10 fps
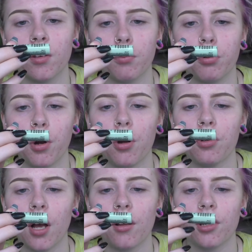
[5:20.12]
Pro
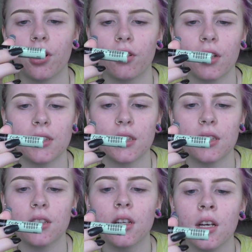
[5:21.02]
Color
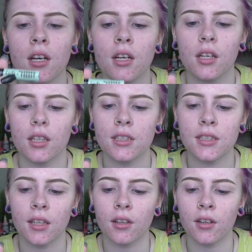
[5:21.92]
Correcting
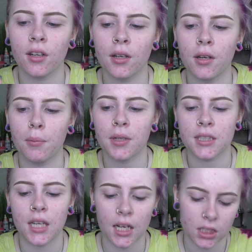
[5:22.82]
Concealer in
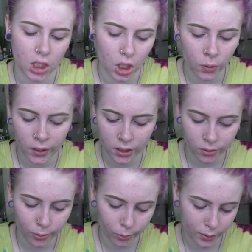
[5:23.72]
Pistachio. It is
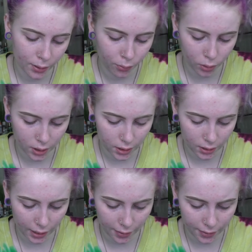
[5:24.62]
cruelty free,
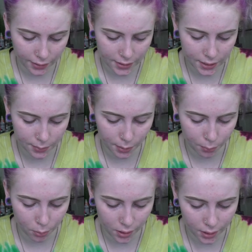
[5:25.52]
and I think they teamed up
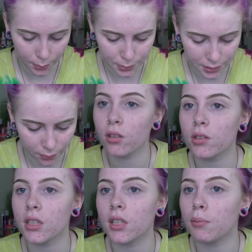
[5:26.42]
with Ipsy. I use
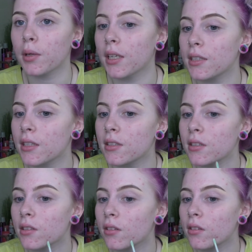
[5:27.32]
this on places.
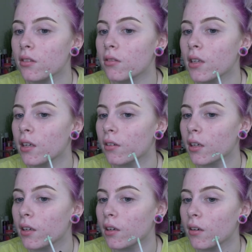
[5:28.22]
It's a little red
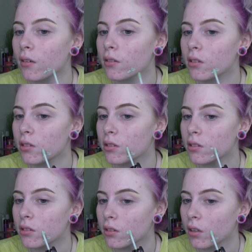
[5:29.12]
right now, so
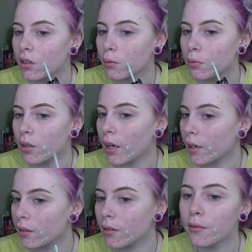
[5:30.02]
just a couple
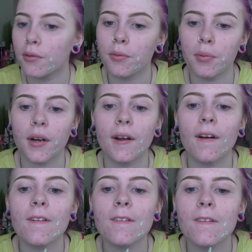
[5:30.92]
active
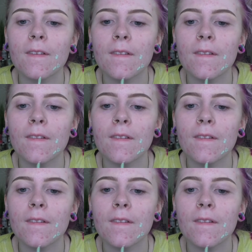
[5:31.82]
breakouts.